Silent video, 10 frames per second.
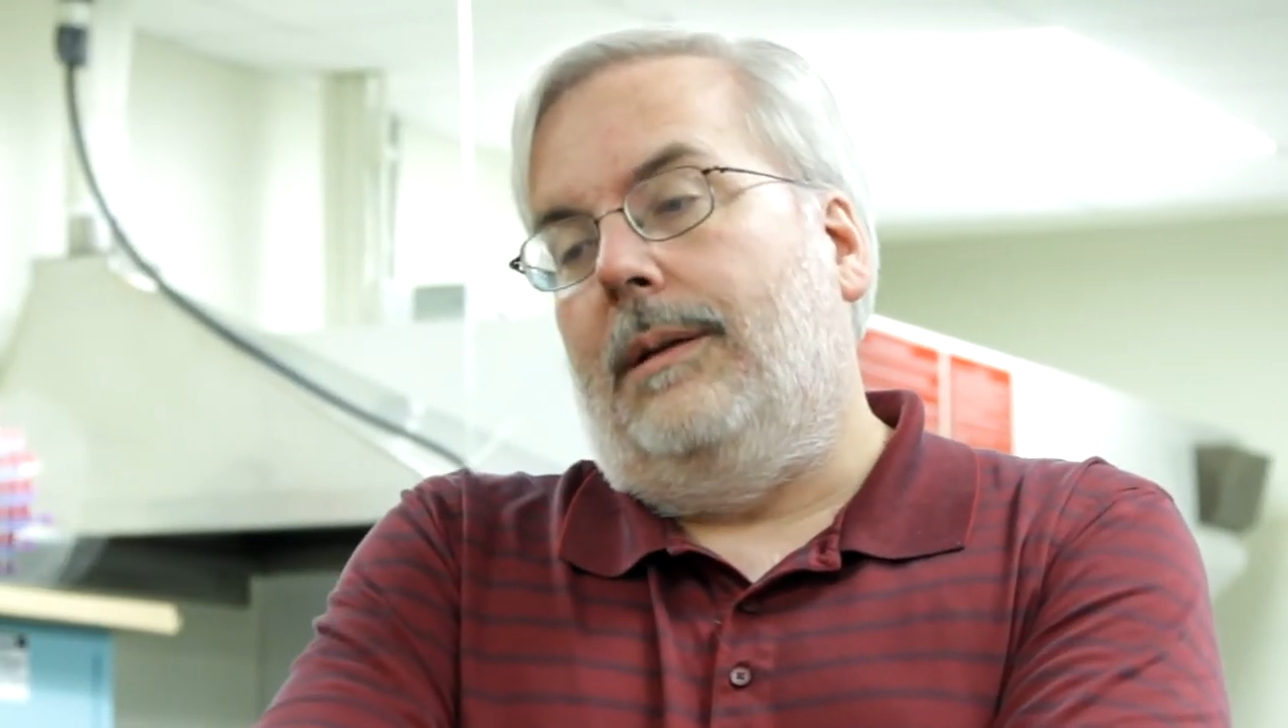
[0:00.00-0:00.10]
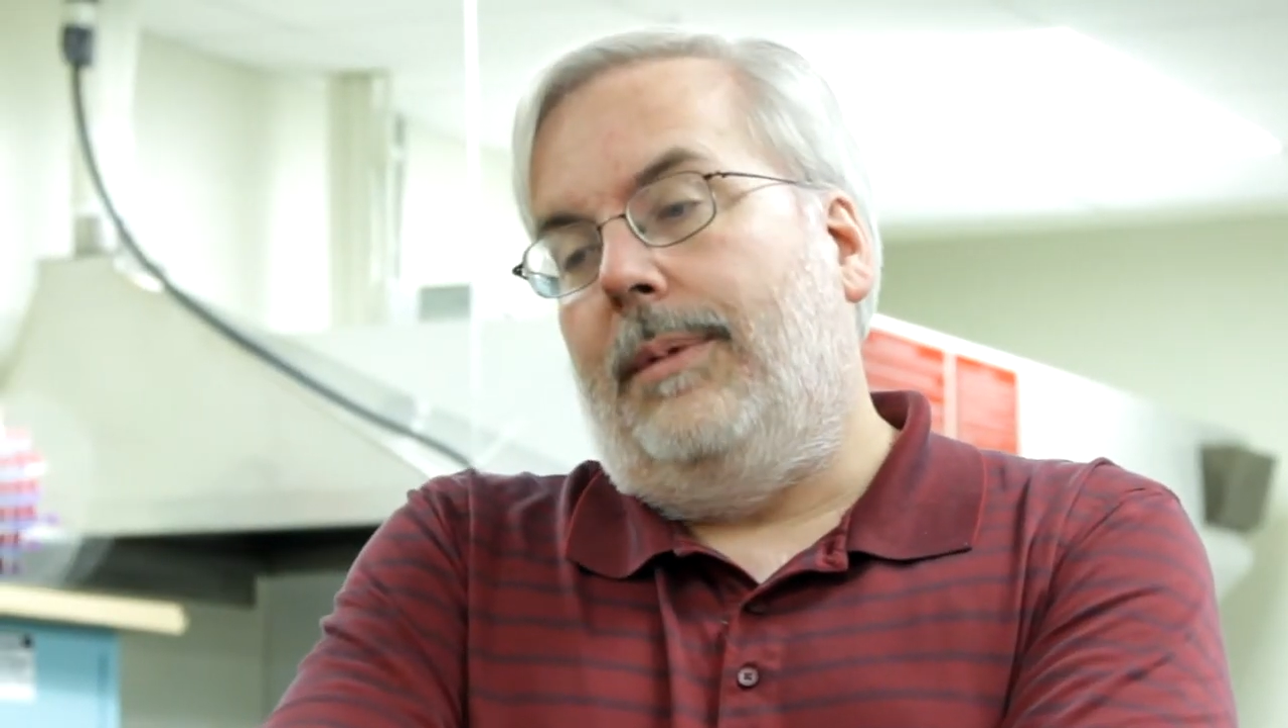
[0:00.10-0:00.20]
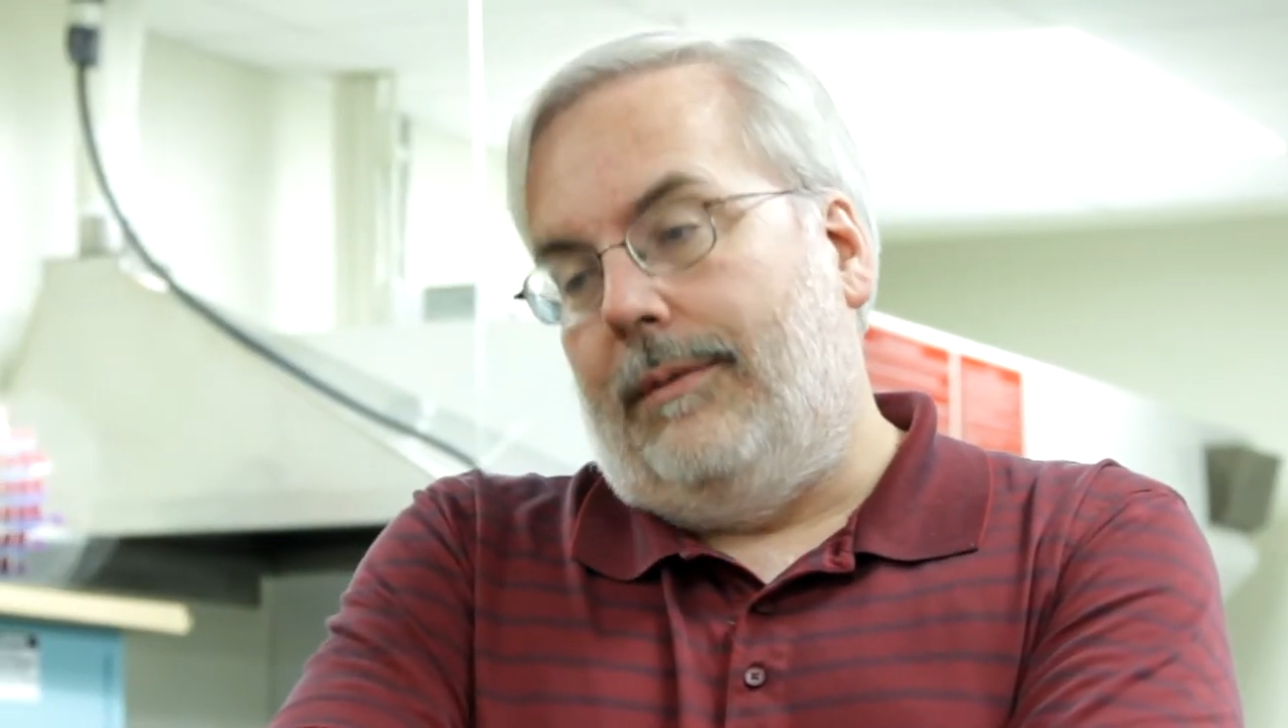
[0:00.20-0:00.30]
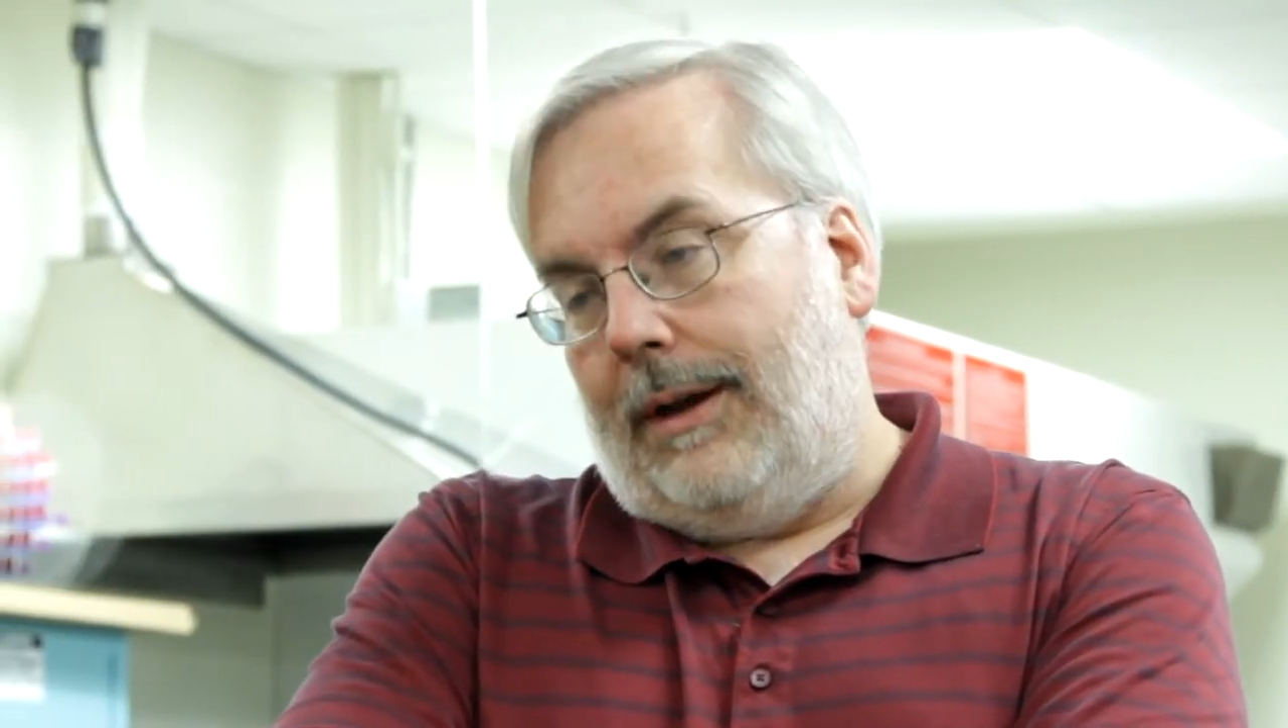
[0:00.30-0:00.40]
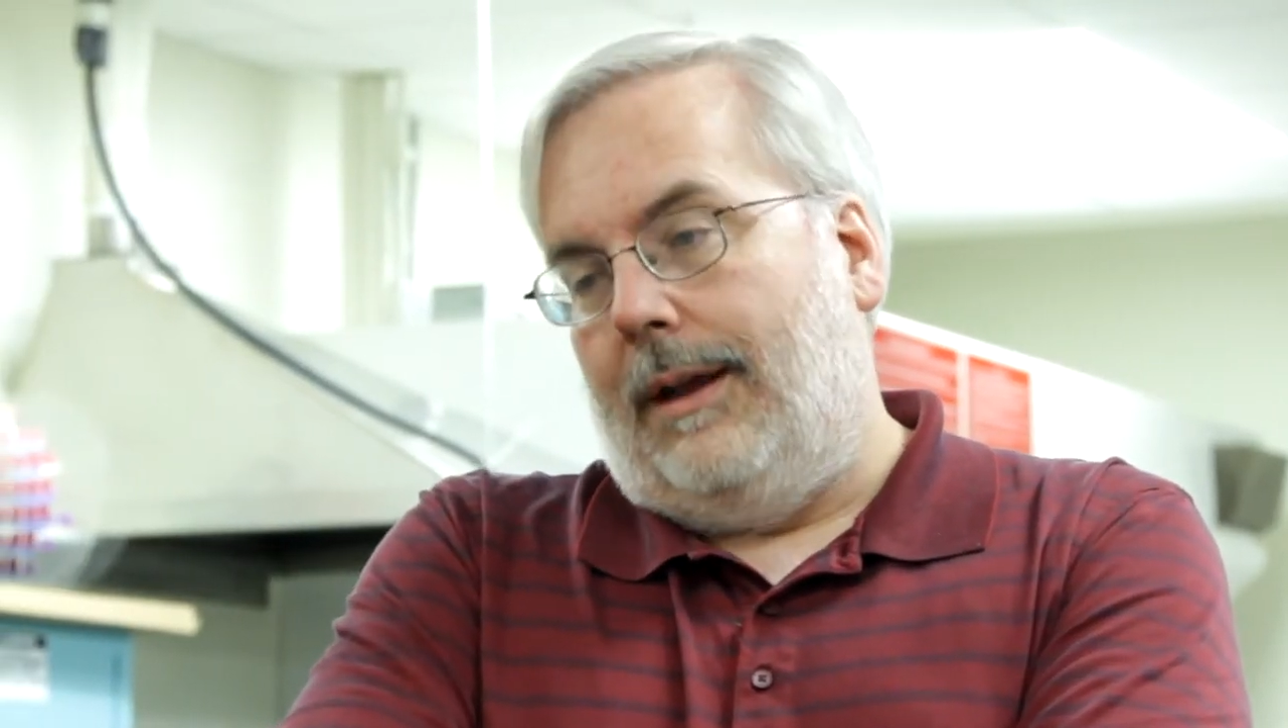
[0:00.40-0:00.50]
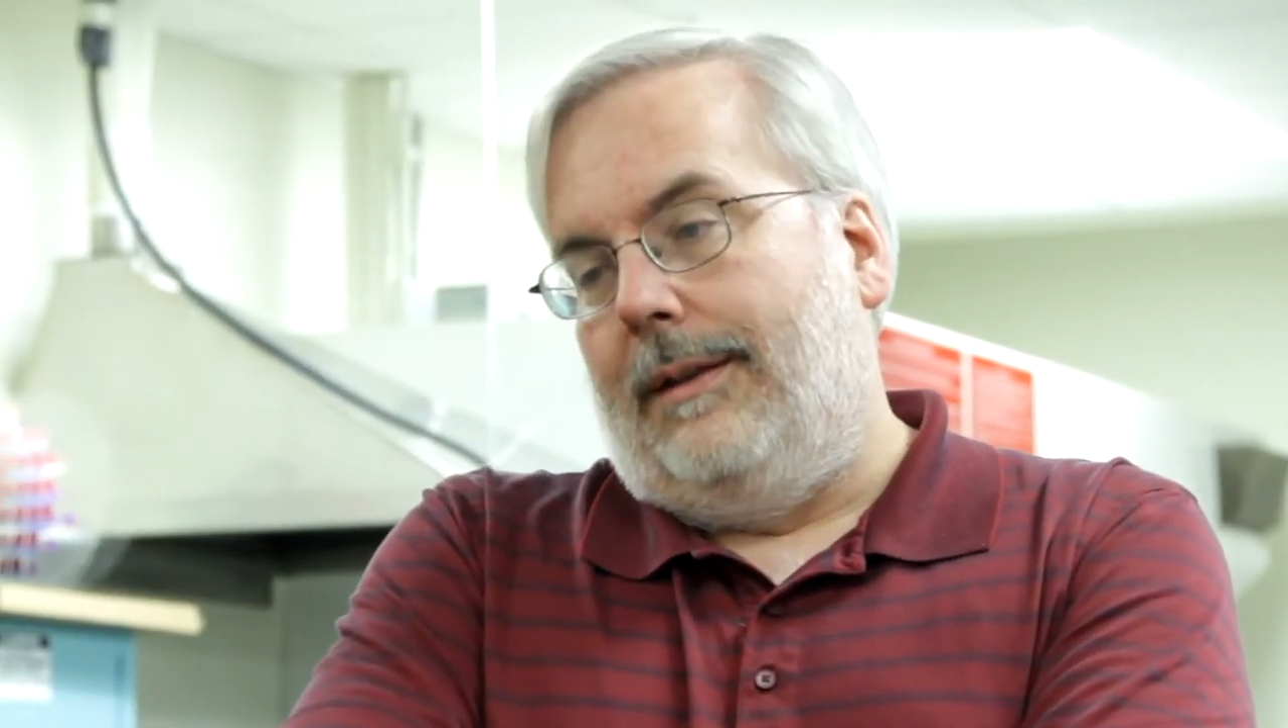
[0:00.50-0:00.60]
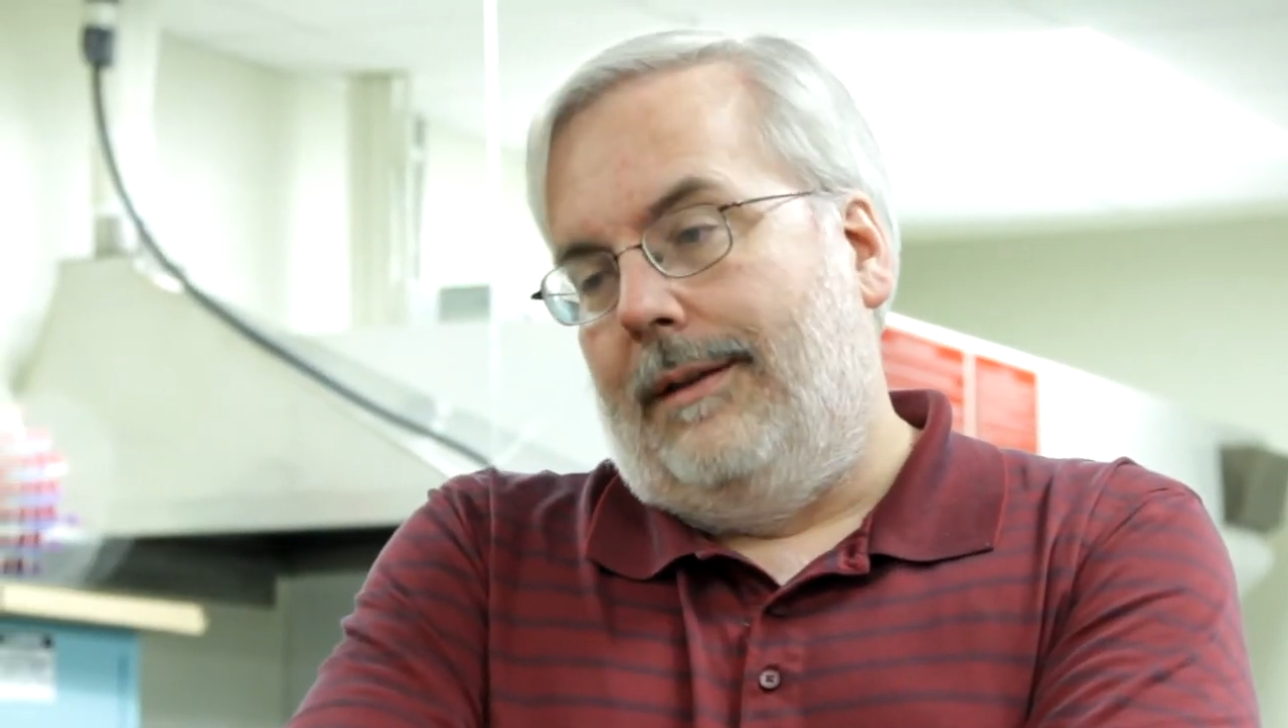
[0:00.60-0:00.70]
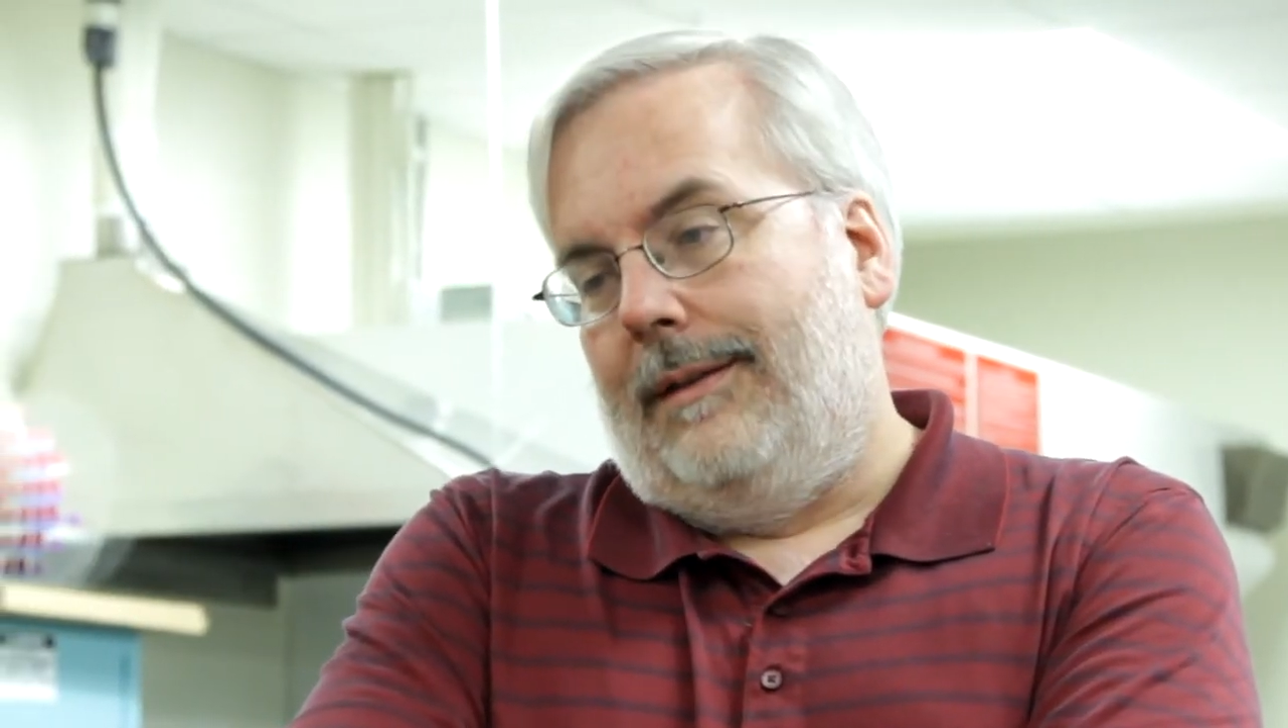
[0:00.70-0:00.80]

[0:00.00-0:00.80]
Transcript: to be red.